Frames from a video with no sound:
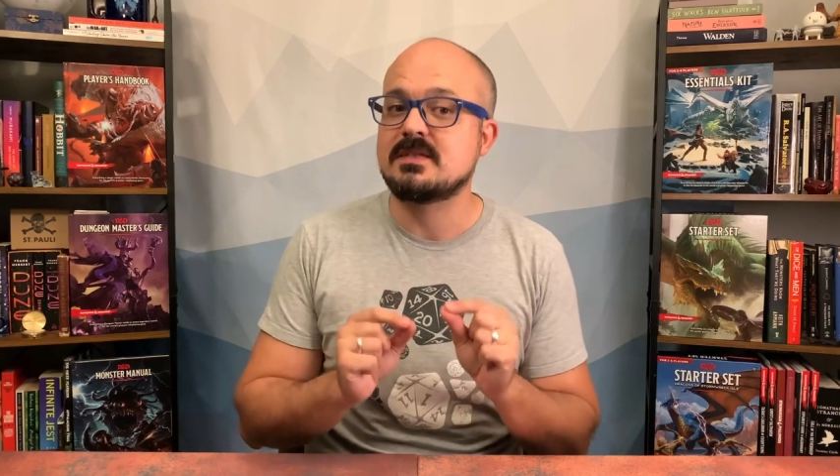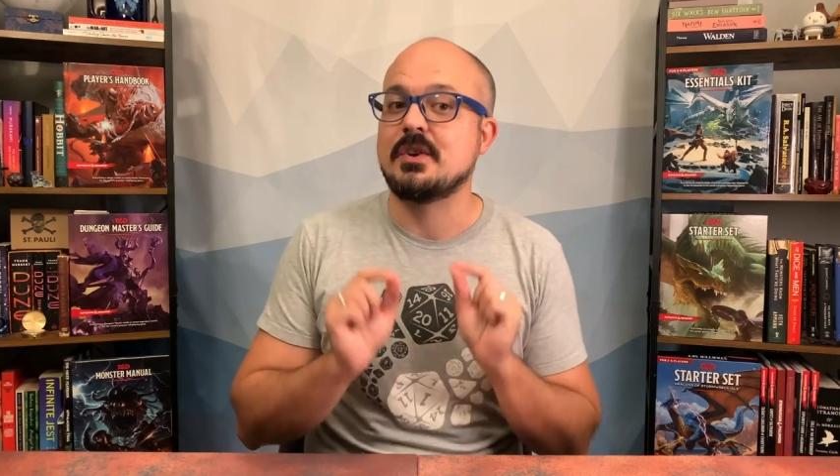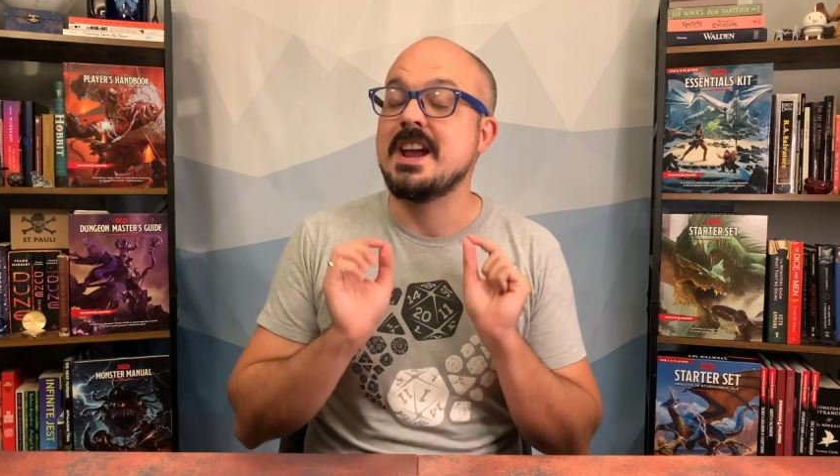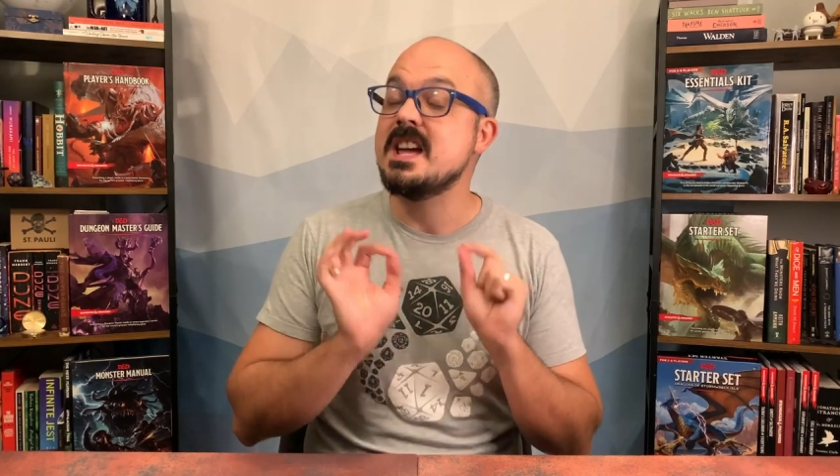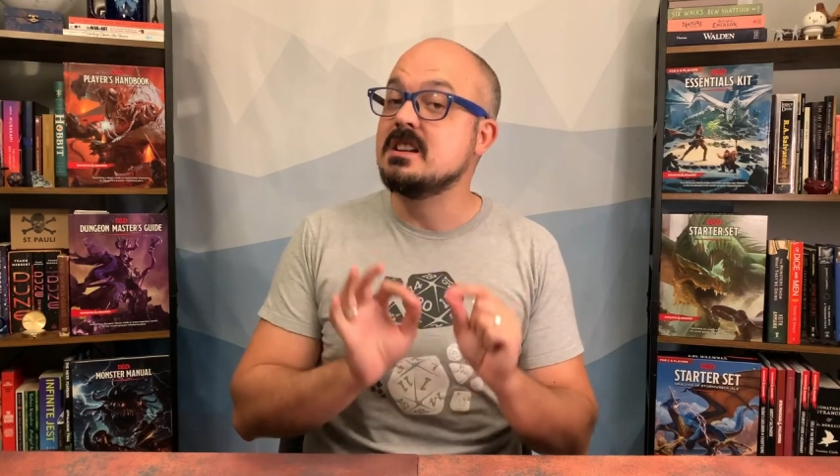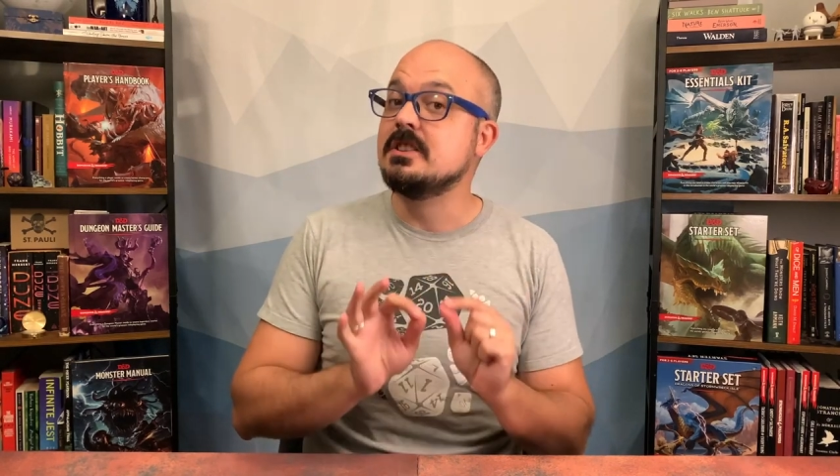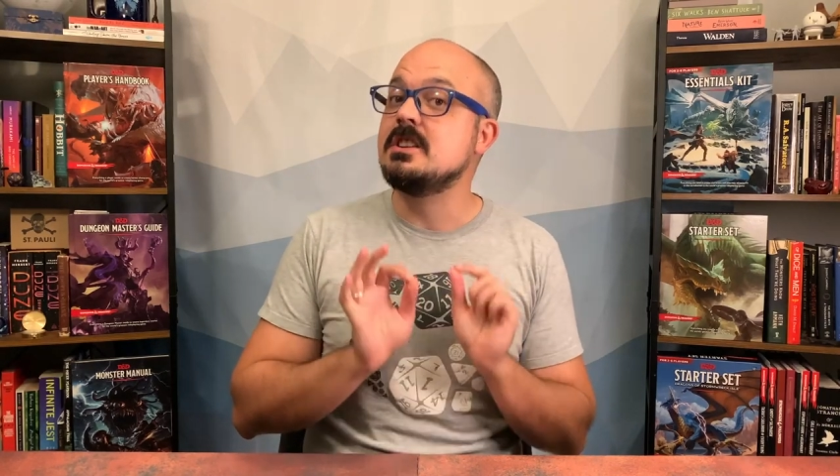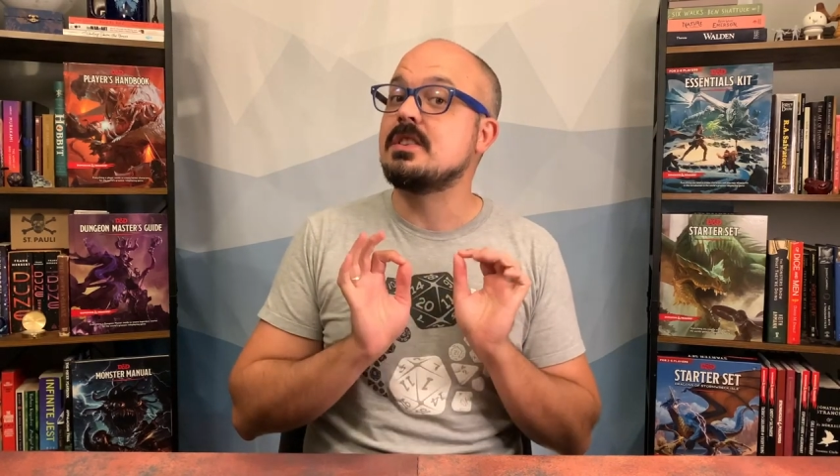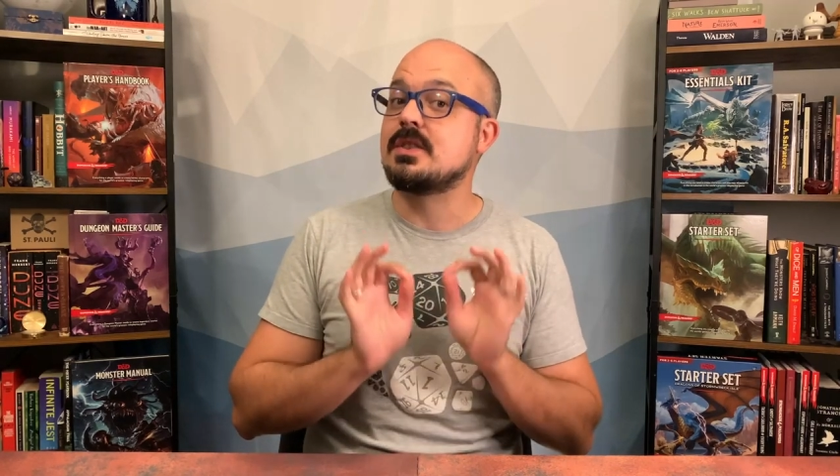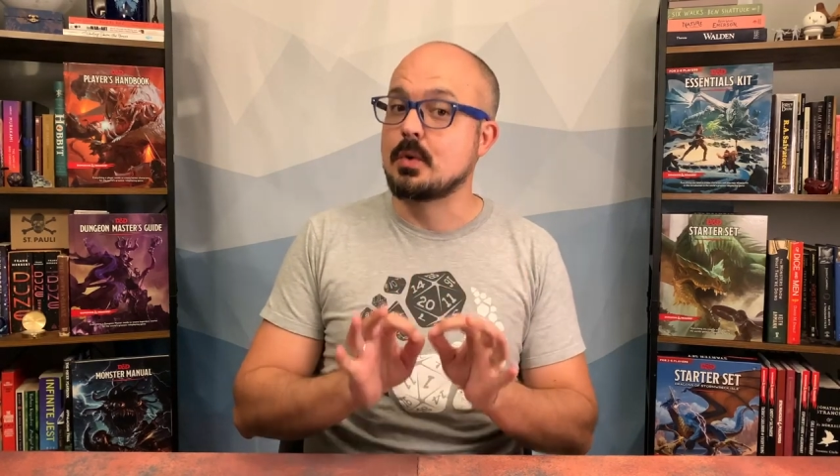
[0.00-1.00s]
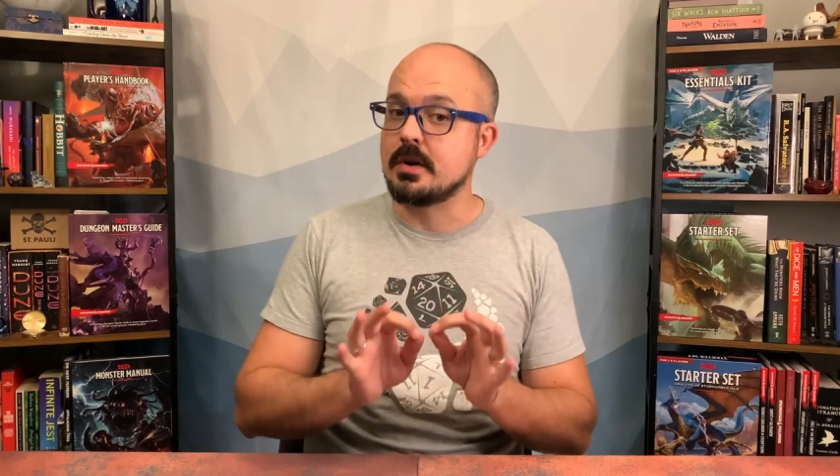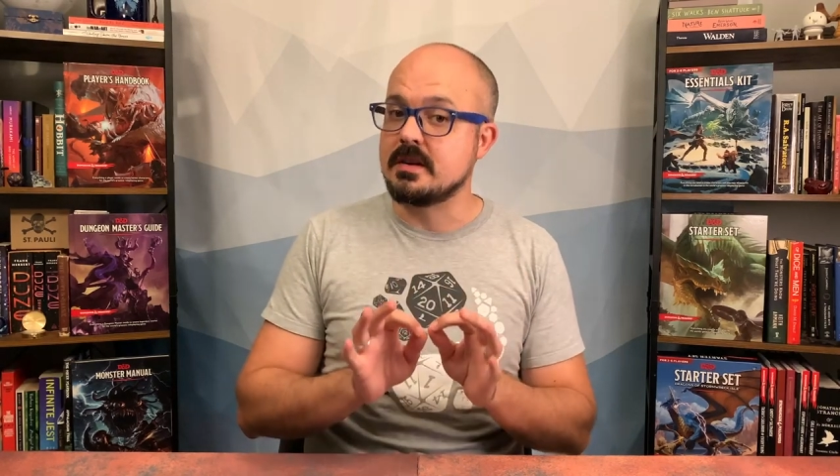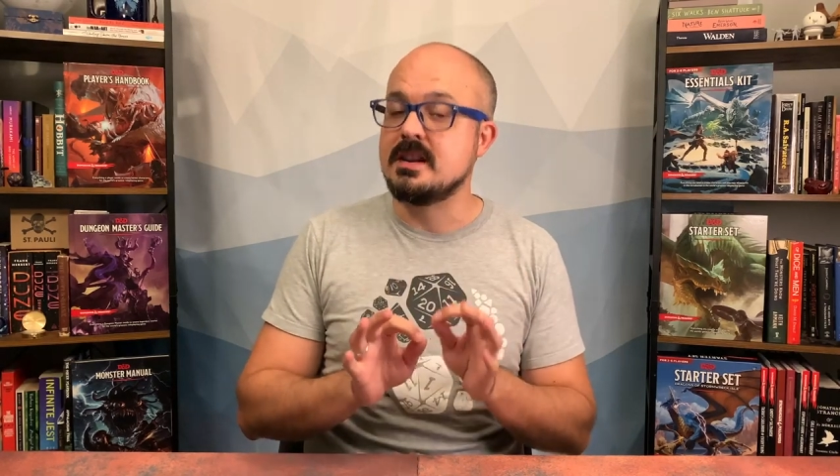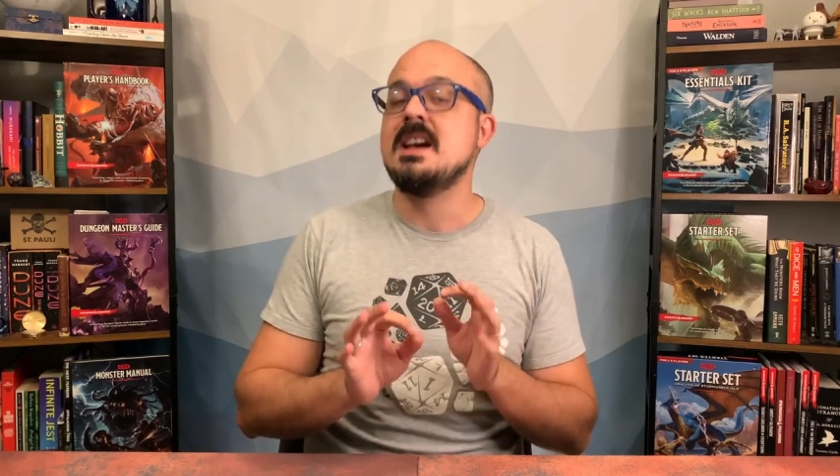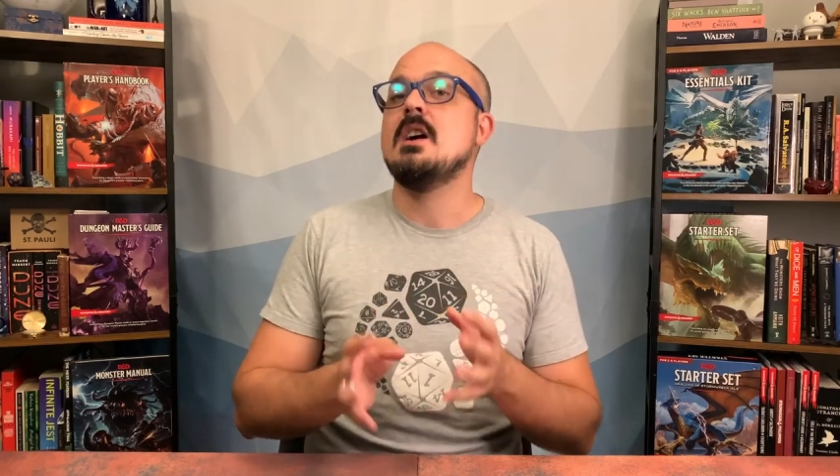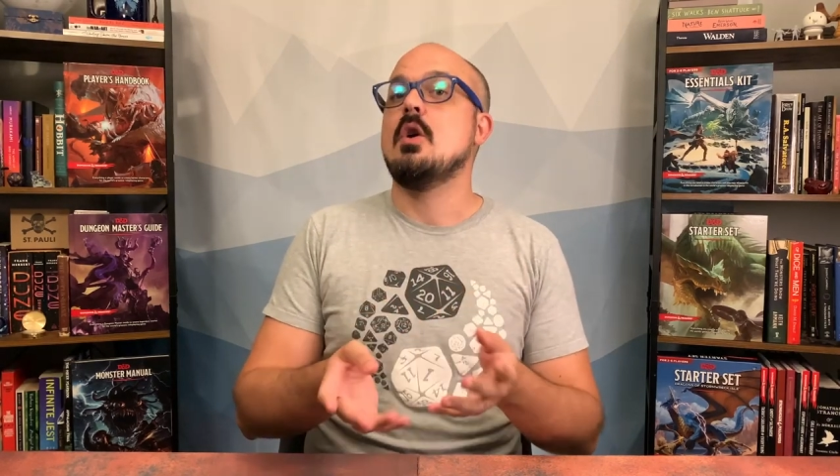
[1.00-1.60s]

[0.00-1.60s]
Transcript: for Halia Thornton